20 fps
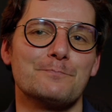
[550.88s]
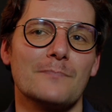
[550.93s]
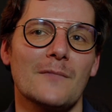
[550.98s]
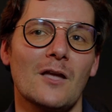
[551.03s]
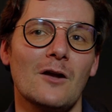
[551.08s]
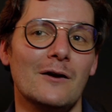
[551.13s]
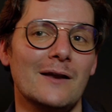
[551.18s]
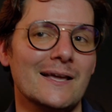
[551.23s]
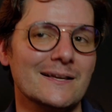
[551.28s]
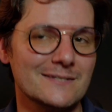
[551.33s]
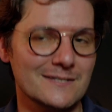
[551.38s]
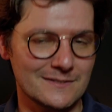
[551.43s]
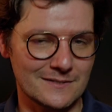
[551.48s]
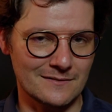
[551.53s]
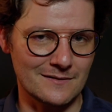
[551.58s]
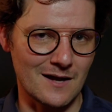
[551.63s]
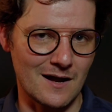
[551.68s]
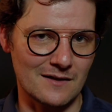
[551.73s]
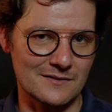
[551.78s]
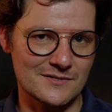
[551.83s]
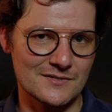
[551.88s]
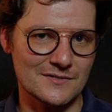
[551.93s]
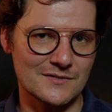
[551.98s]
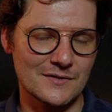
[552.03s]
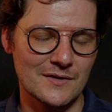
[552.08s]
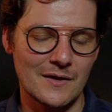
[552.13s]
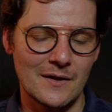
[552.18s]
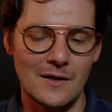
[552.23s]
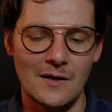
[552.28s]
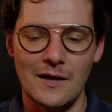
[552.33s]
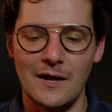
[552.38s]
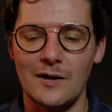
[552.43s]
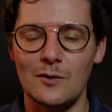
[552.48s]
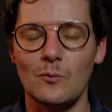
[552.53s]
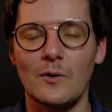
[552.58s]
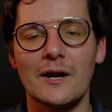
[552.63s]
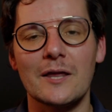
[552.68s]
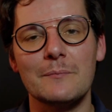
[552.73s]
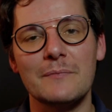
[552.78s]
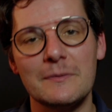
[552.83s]
connecting the dots. And
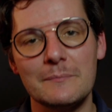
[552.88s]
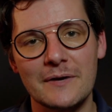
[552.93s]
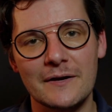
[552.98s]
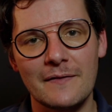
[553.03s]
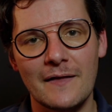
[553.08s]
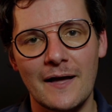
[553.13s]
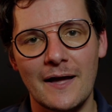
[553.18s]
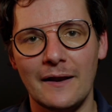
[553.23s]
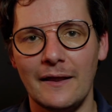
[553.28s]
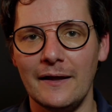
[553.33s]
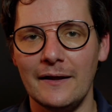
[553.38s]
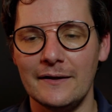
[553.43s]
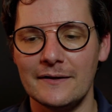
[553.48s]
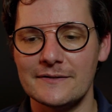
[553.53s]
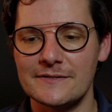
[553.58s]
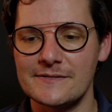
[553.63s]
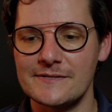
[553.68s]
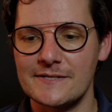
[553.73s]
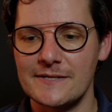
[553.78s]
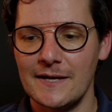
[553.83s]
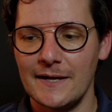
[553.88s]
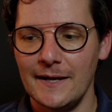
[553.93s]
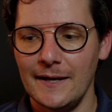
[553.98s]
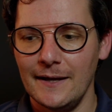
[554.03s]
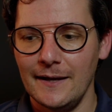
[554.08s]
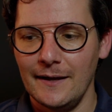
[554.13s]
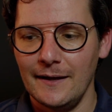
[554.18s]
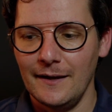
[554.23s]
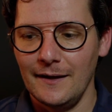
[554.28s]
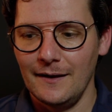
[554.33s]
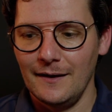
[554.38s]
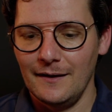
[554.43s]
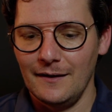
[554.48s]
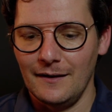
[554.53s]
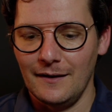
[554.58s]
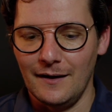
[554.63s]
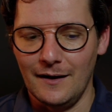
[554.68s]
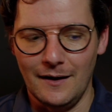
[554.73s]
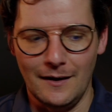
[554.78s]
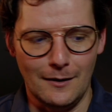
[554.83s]
what I mean by that is
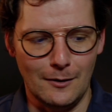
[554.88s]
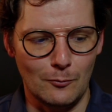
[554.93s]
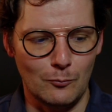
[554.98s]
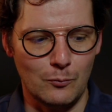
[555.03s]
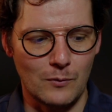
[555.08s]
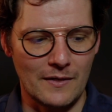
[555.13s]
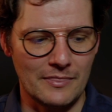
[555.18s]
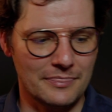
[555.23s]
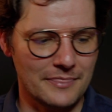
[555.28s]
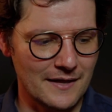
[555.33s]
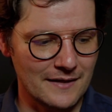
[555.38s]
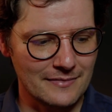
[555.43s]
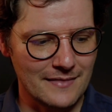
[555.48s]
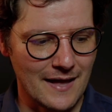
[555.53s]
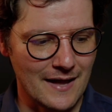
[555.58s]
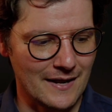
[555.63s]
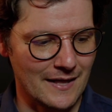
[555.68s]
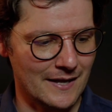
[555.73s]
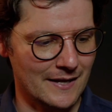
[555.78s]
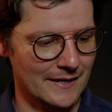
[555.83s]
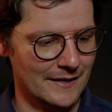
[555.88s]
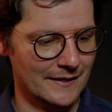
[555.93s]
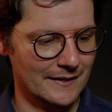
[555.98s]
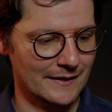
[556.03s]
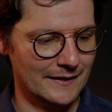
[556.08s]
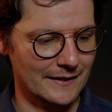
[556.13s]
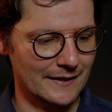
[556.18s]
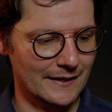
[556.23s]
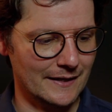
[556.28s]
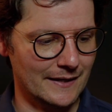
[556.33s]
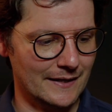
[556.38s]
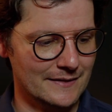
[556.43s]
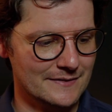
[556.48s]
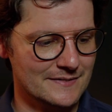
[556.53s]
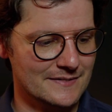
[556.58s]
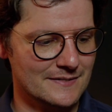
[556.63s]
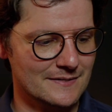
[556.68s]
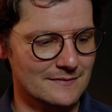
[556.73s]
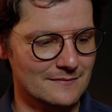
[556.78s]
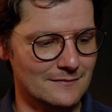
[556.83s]
one thing that
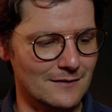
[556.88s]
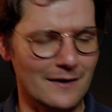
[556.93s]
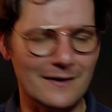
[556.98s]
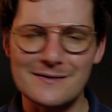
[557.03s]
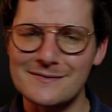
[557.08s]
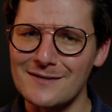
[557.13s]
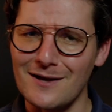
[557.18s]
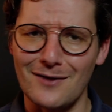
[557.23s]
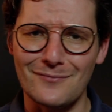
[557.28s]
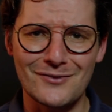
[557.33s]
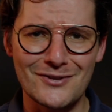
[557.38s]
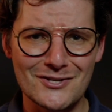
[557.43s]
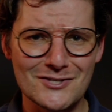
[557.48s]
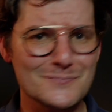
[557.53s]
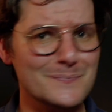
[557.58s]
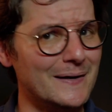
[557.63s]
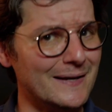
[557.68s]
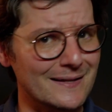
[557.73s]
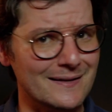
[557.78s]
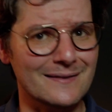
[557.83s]
it's not as obvious, but